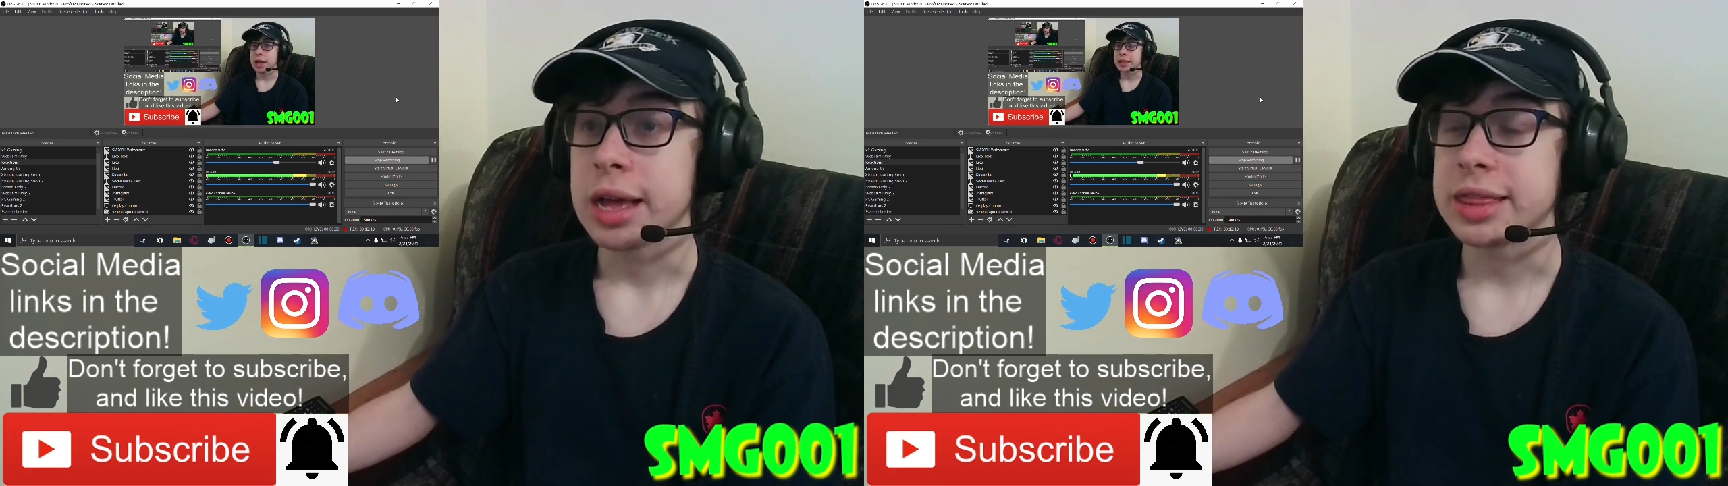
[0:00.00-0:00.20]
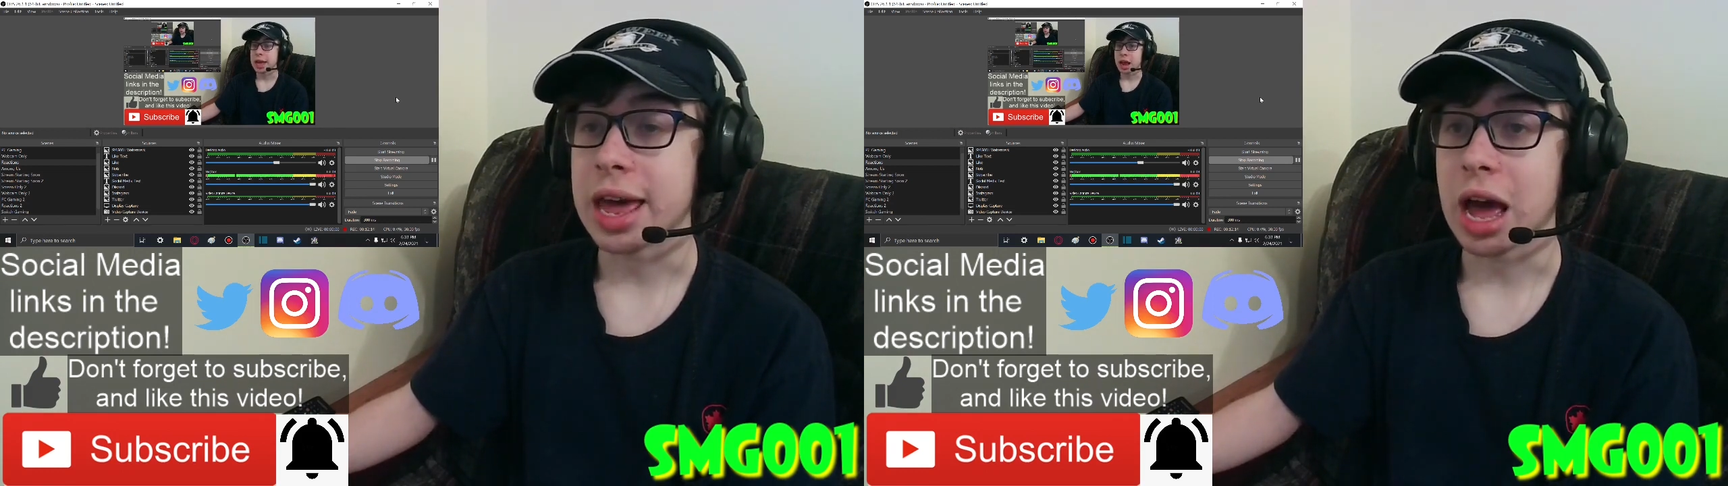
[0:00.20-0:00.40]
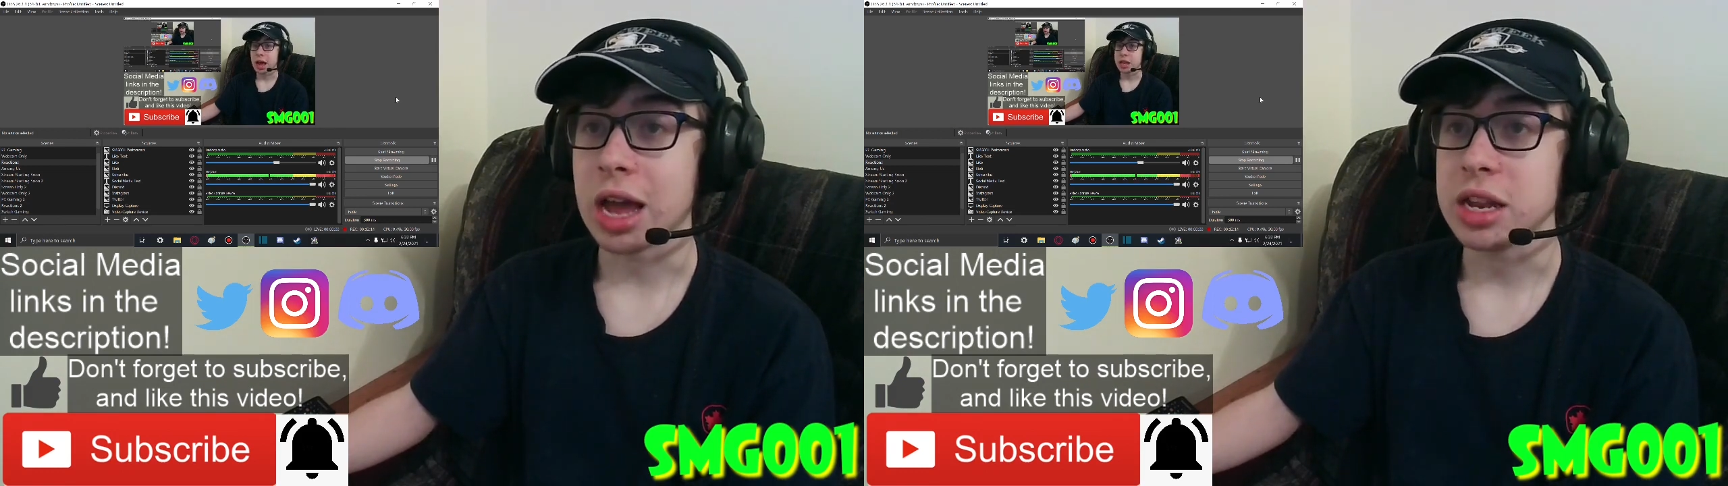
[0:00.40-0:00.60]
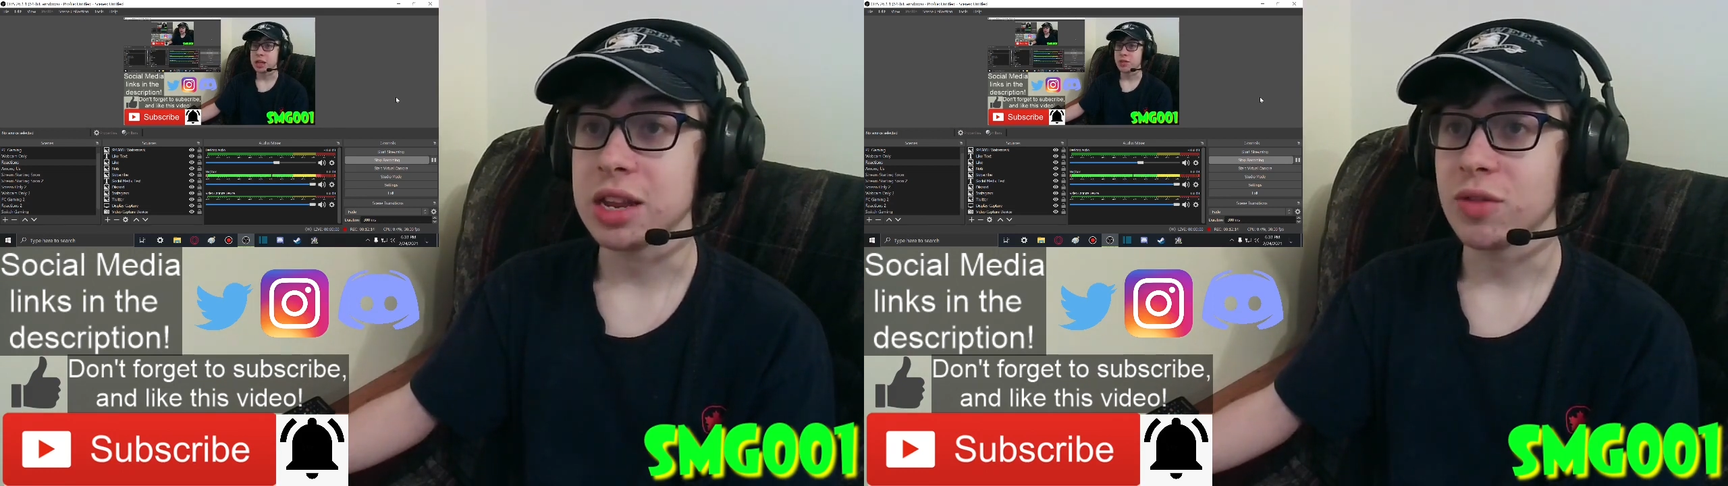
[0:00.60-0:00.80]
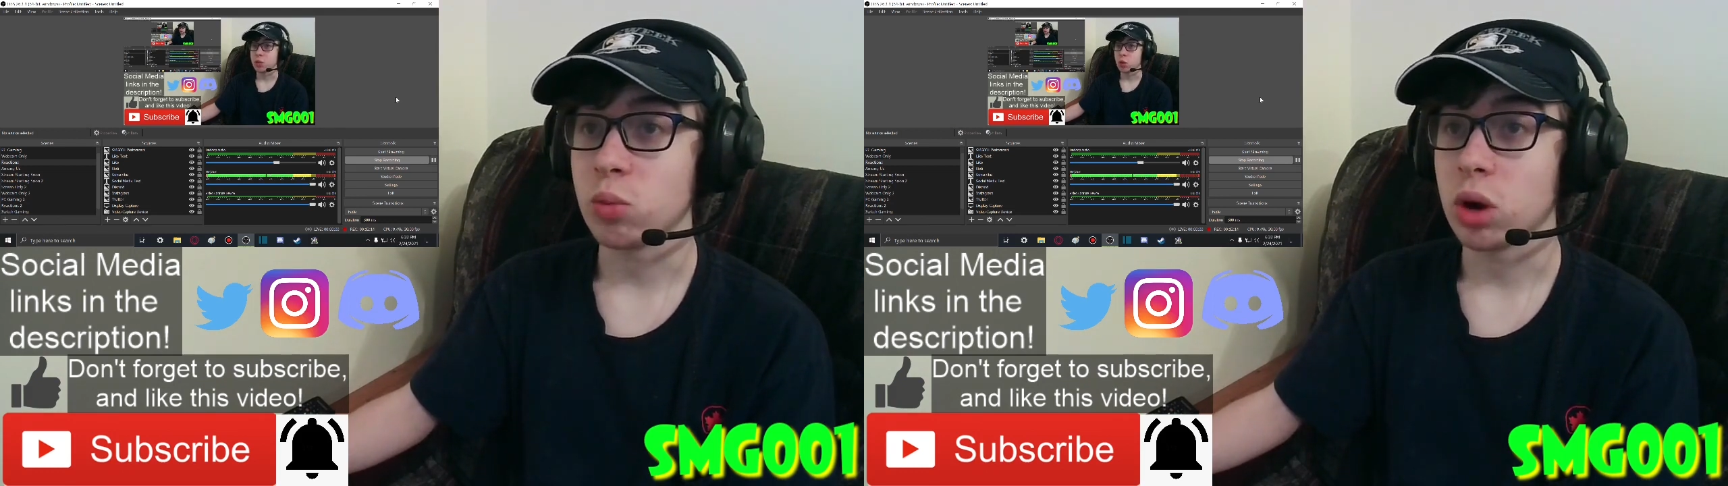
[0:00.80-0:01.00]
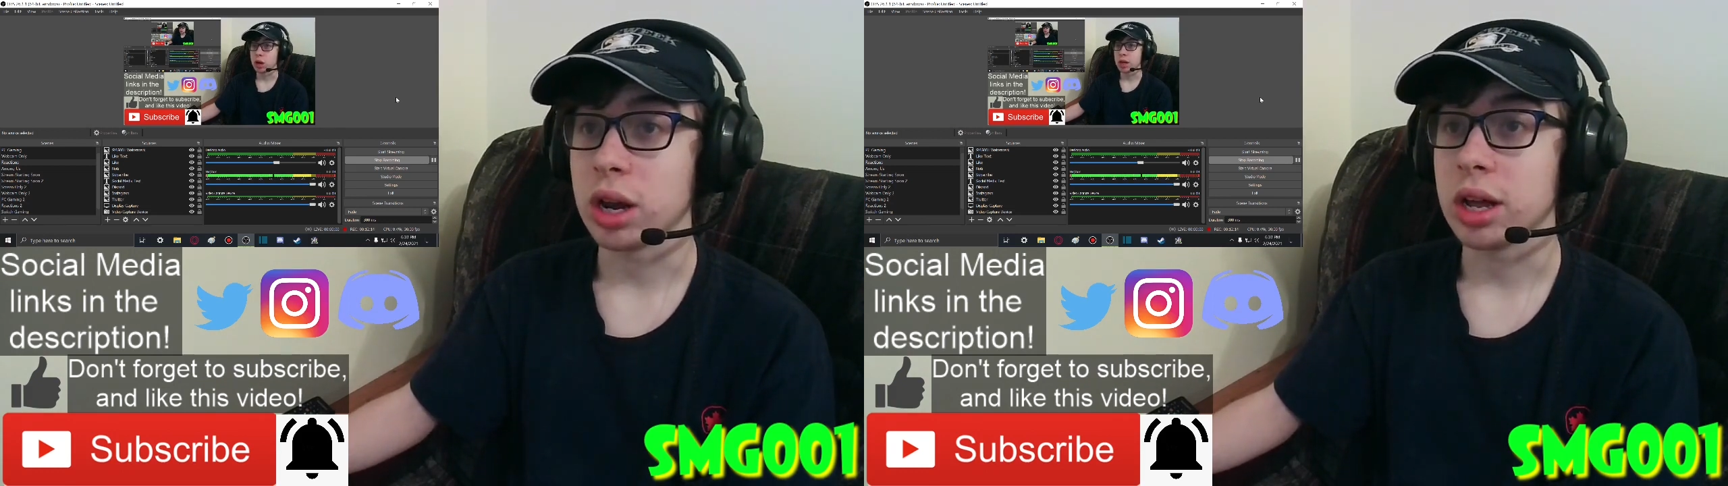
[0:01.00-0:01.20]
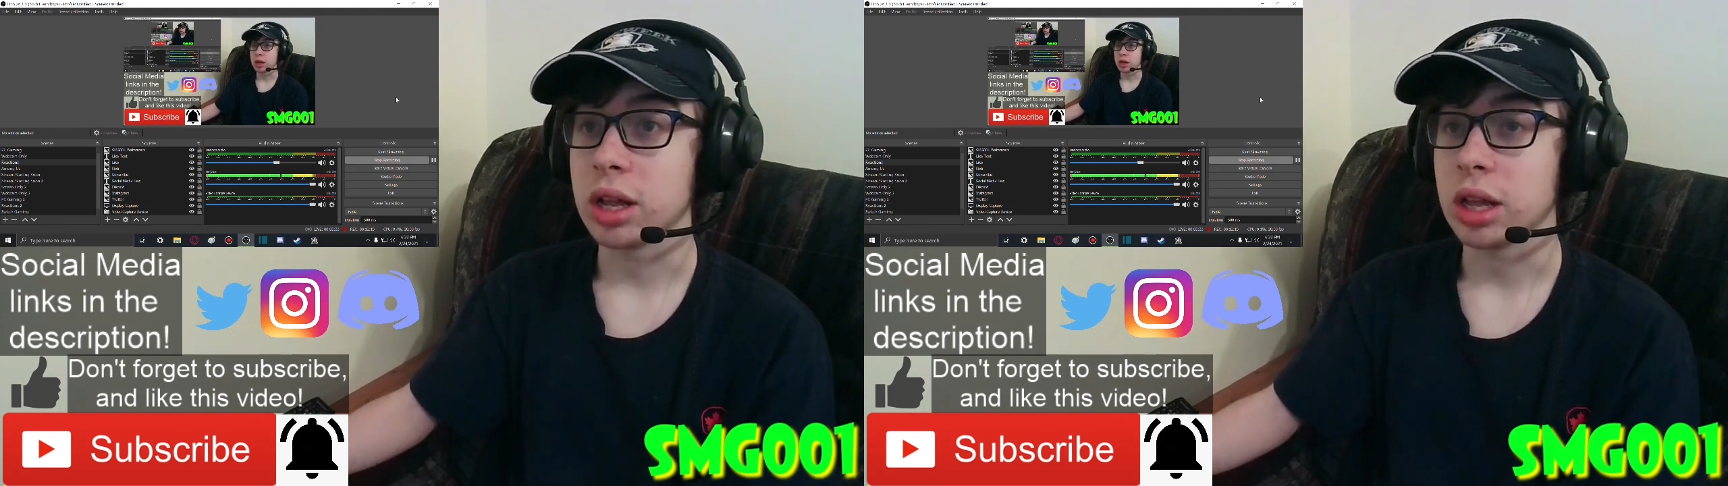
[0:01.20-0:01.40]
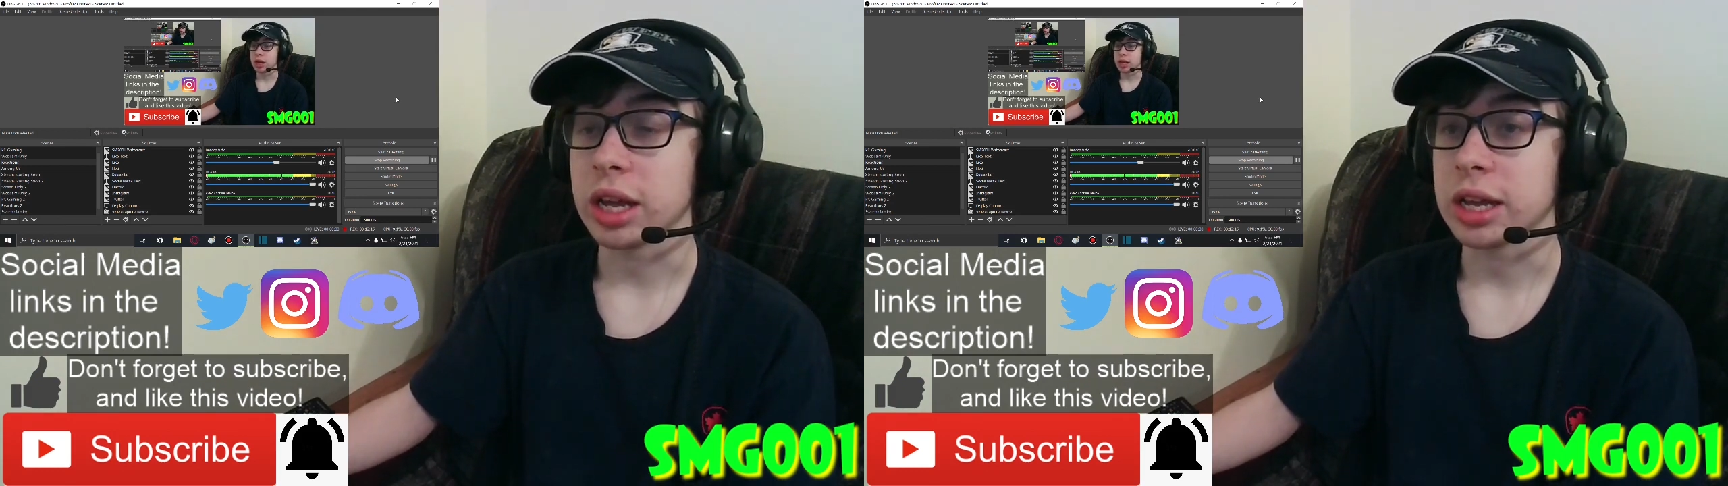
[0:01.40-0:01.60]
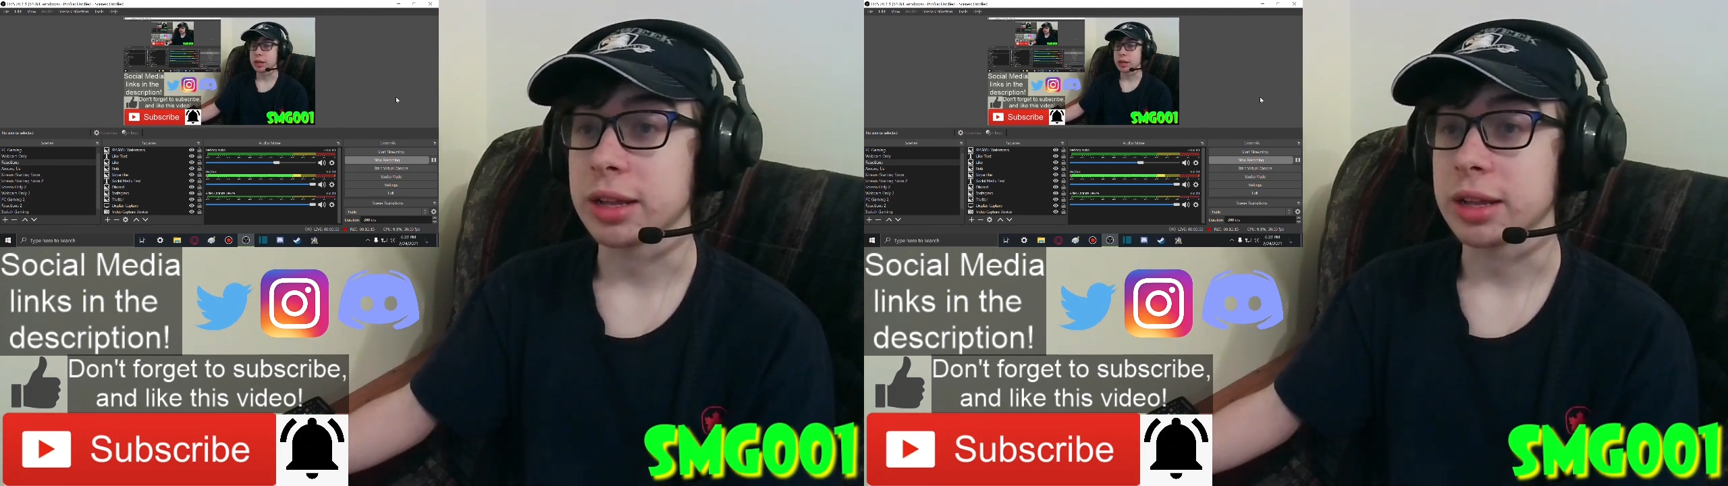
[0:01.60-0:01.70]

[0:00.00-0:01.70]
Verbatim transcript: that I didn't even want to, like,